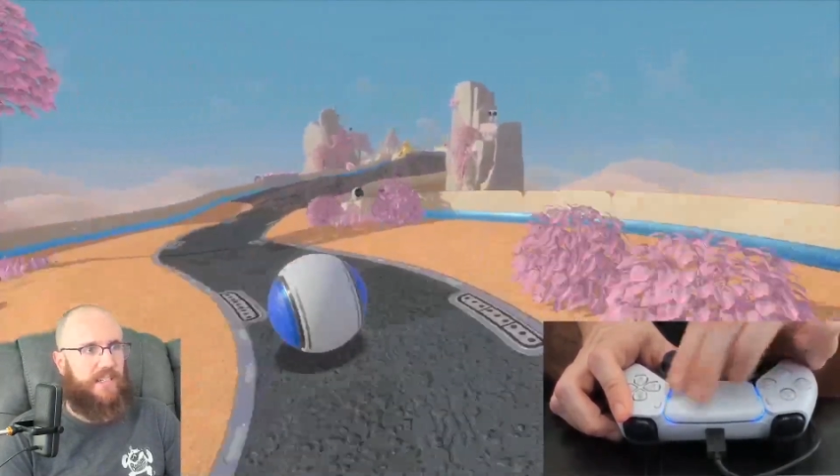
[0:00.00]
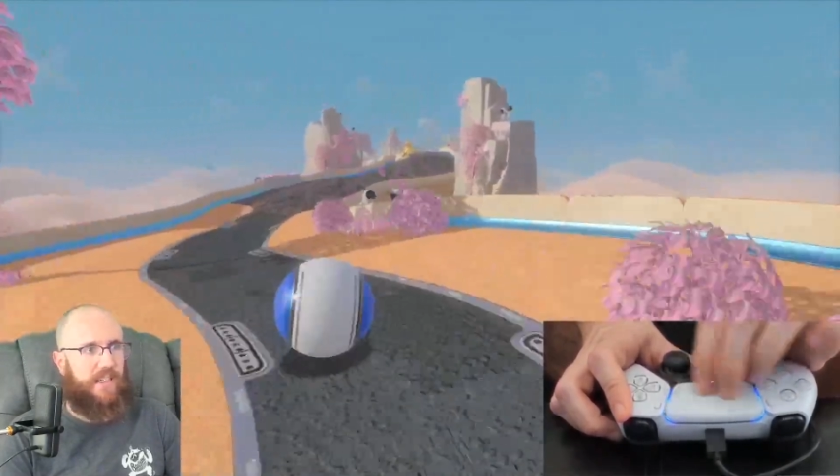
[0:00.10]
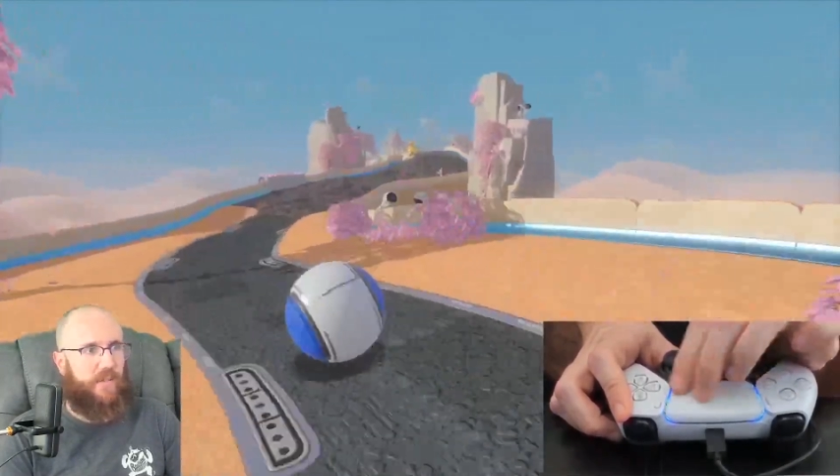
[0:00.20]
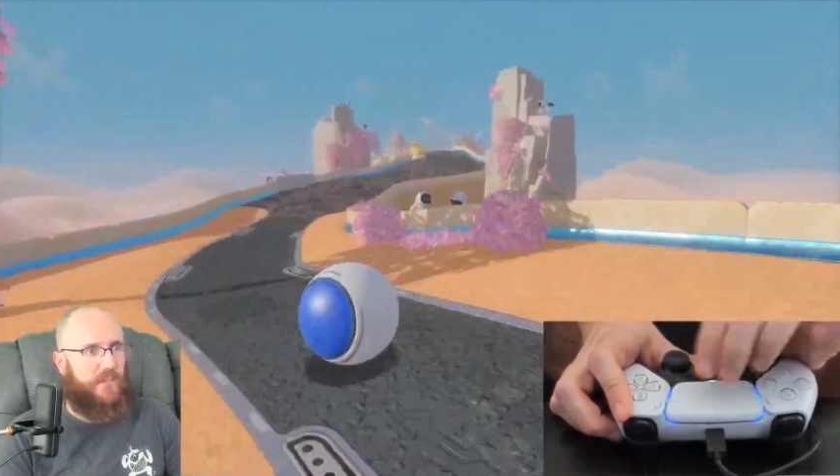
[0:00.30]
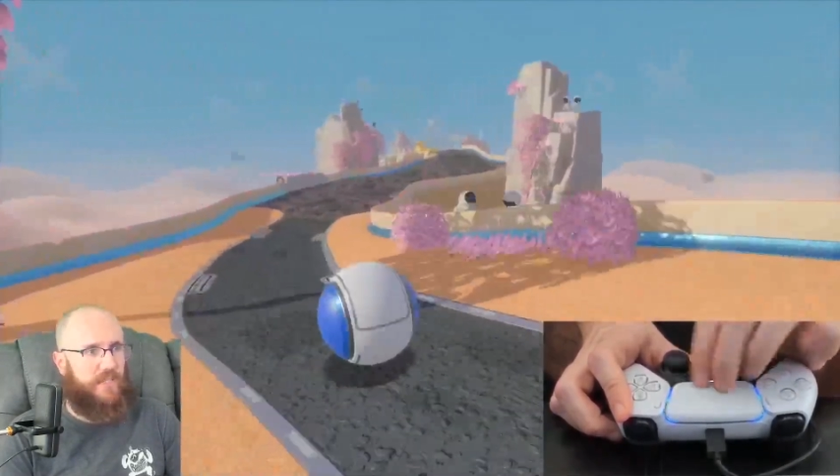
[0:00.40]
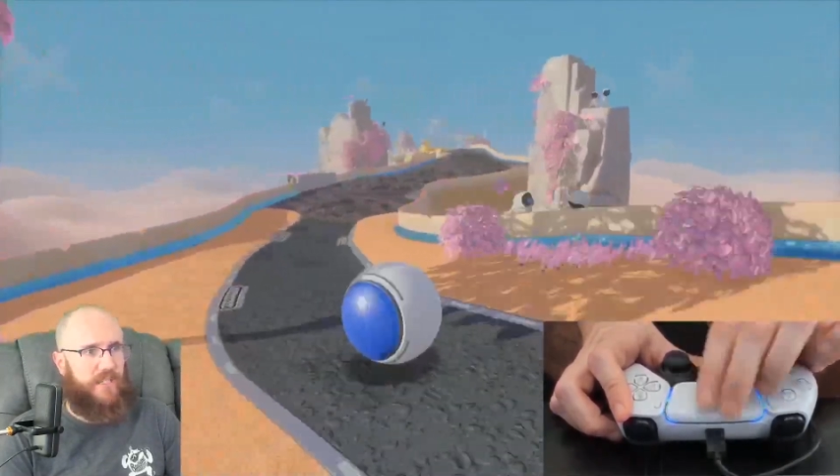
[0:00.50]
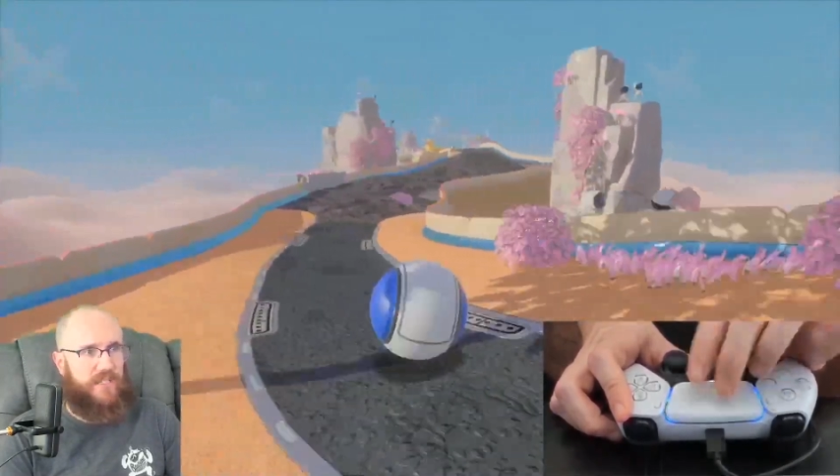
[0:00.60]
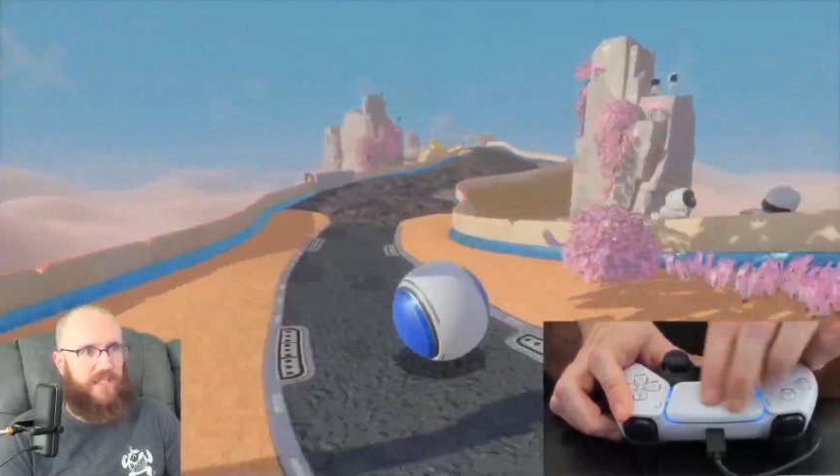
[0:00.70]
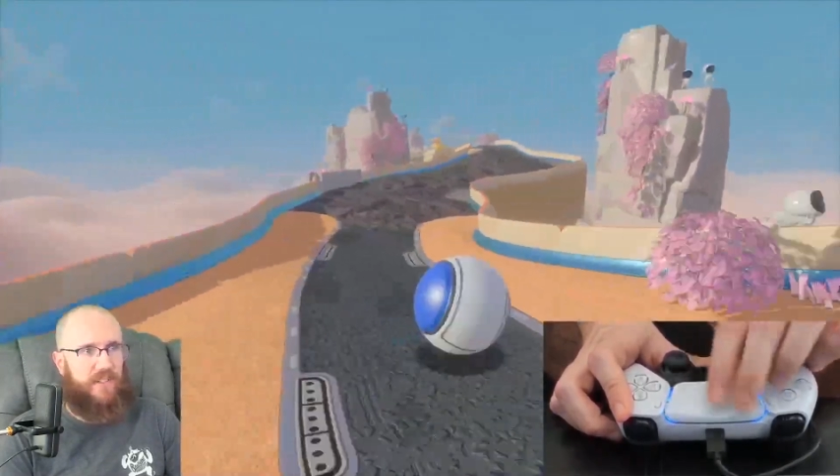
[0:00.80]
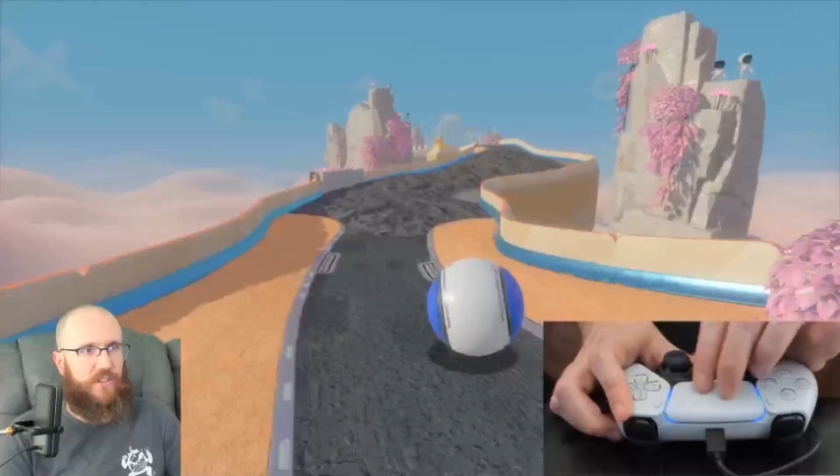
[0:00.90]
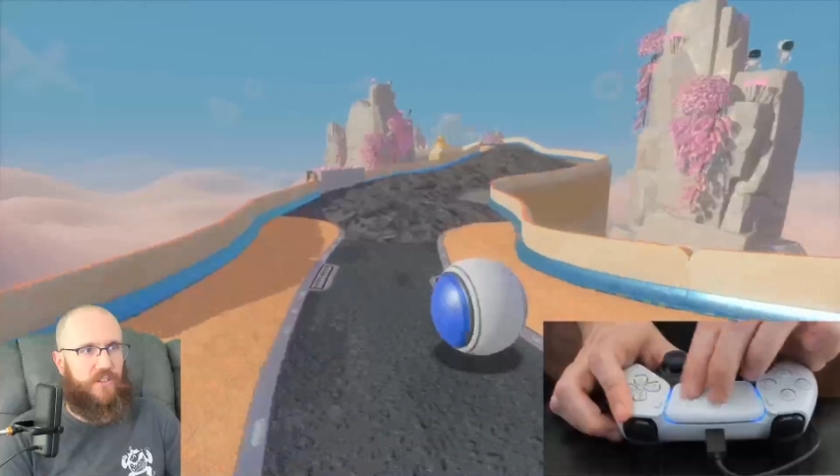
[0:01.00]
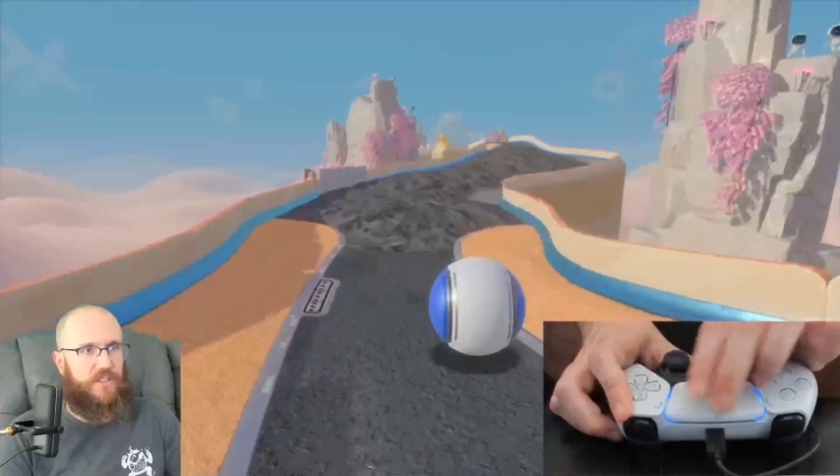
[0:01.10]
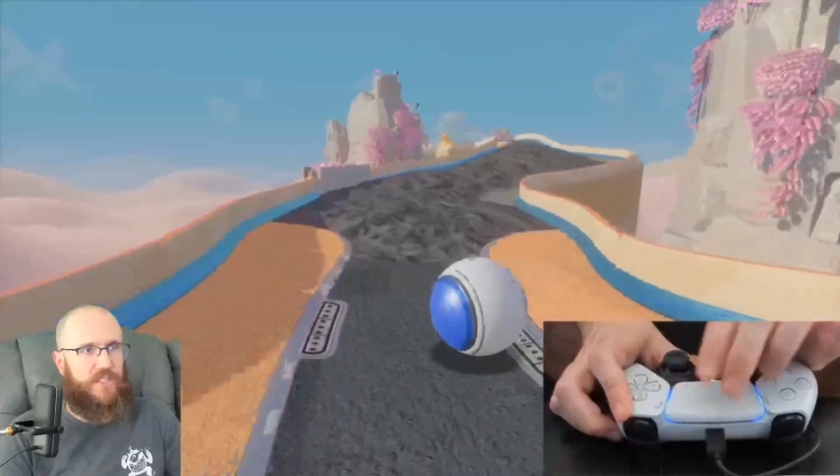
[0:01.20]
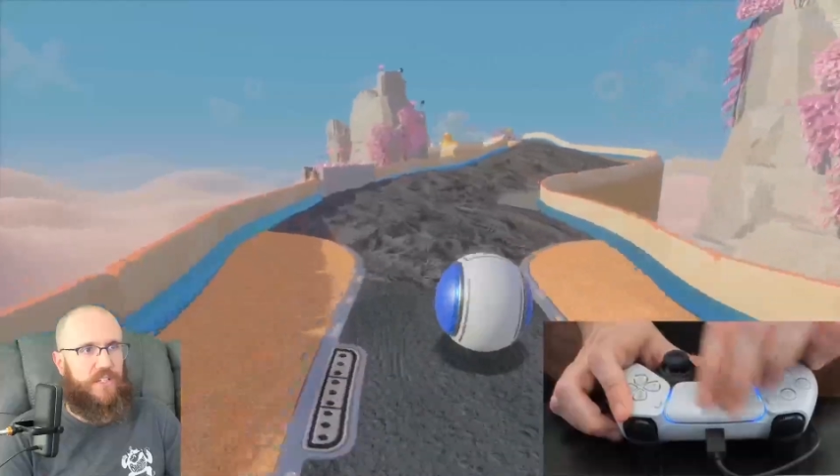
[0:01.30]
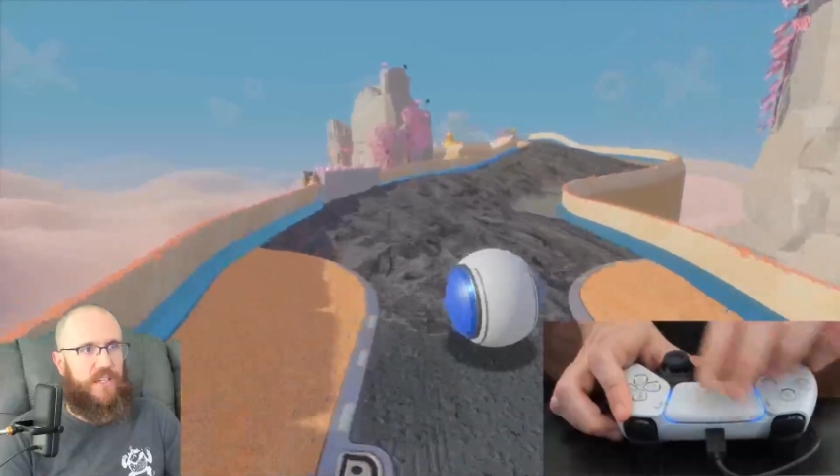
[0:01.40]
close to the inside turns.